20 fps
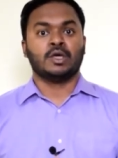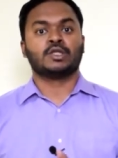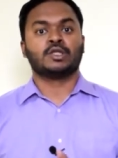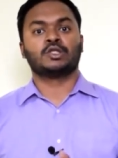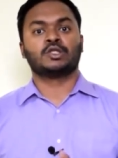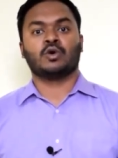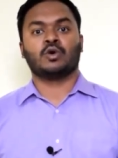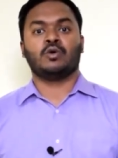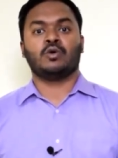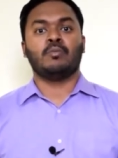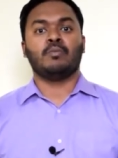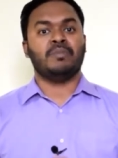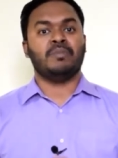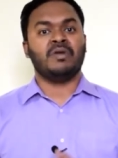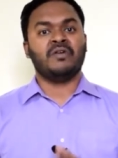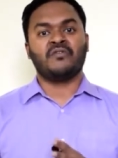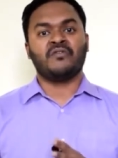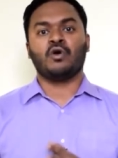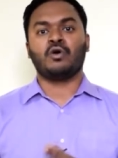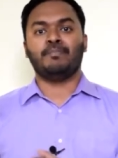So
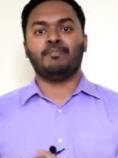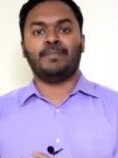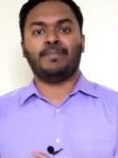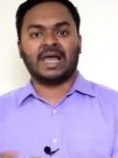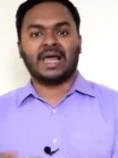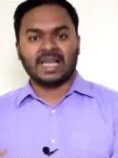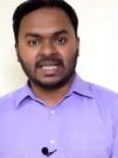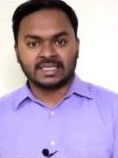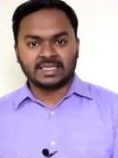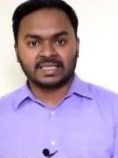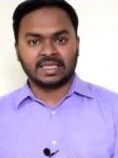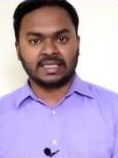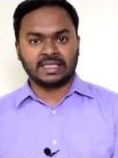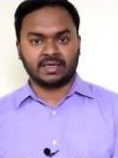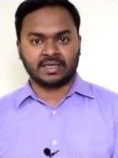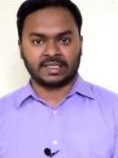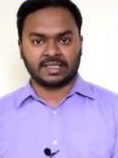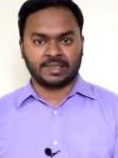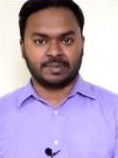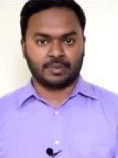before balancing
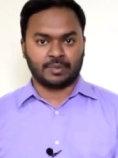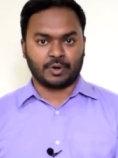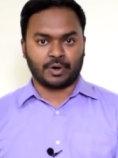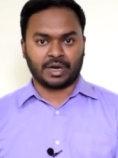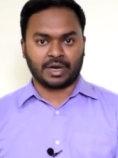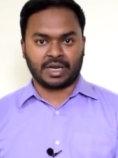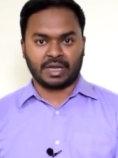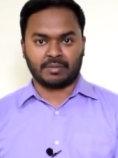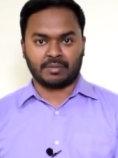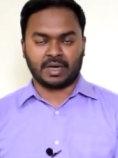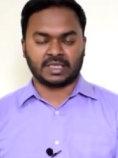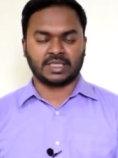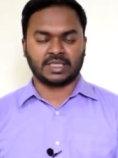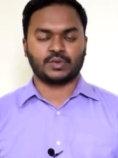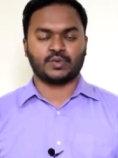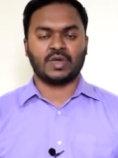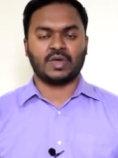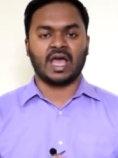the reciprocating masses,